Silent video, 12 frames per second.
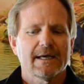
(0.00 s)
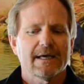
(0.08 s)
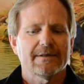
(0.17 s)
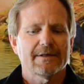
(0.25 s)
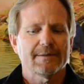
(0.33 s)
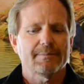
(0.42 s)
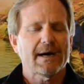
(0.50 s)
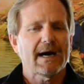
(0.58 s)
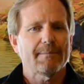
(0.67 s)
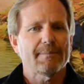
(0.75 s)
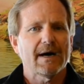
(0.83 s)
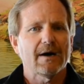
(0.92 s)
and they
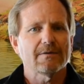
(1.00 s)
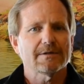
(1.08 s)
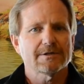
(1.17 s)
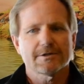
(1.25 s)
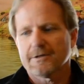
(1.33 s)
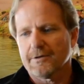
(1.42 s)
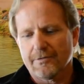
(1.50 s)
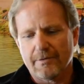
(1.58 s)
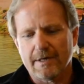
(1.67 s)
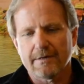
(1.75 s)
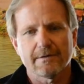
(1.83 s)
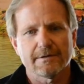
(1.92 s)
pop out and so your
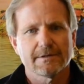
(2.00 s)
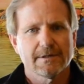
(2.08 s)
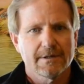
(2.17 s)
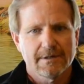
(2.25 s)
thread goes